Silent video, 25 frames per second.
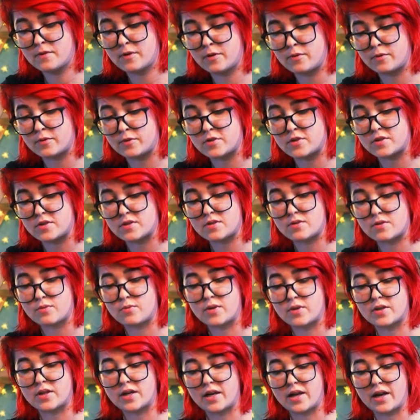which is the
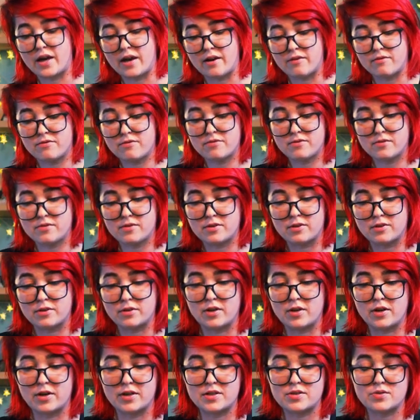one that I have the
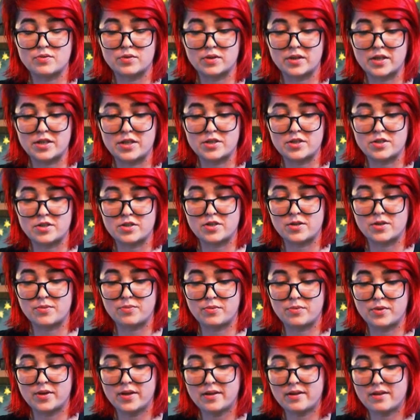longest
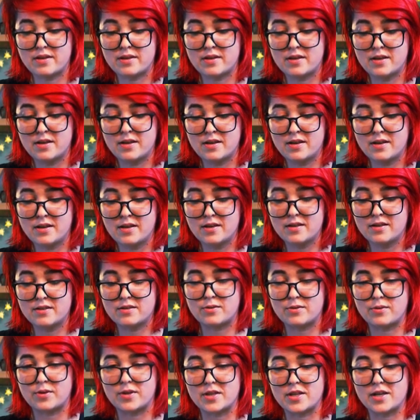relationship with,
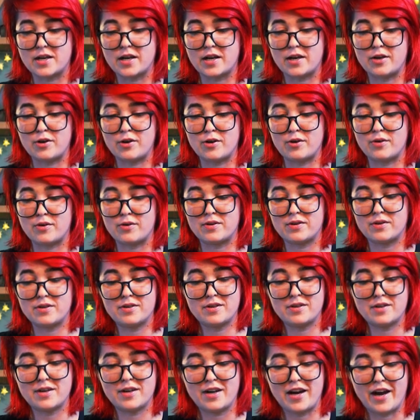the one that I know
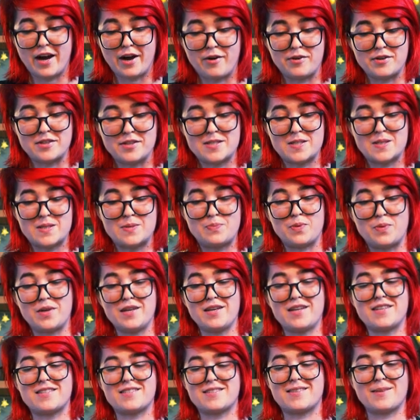how it
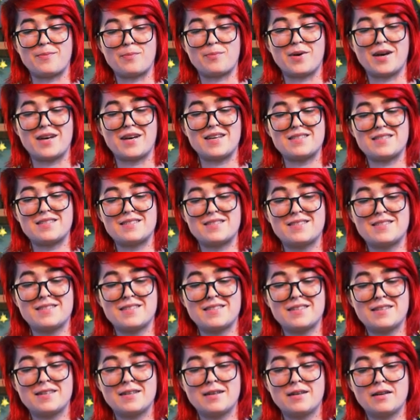speaks the best,
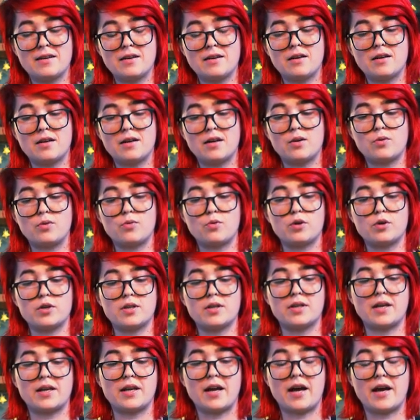and
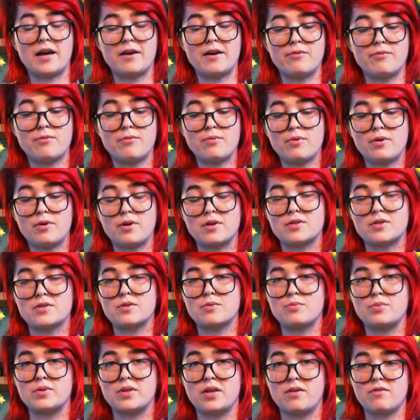one that I
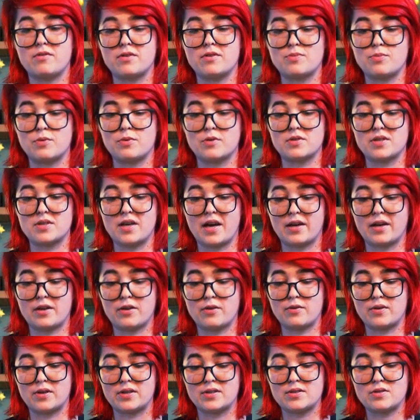also believe is most
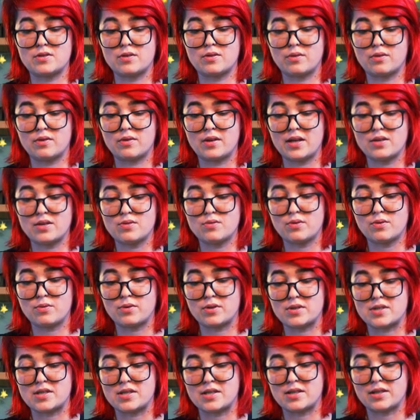accurate. So that's what
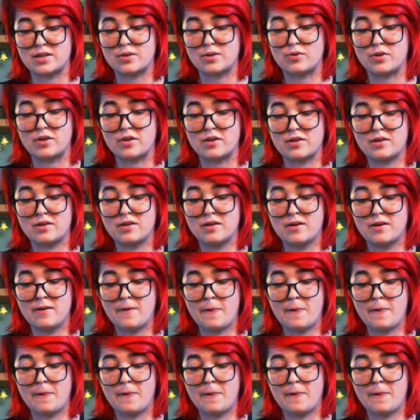we're dealing with.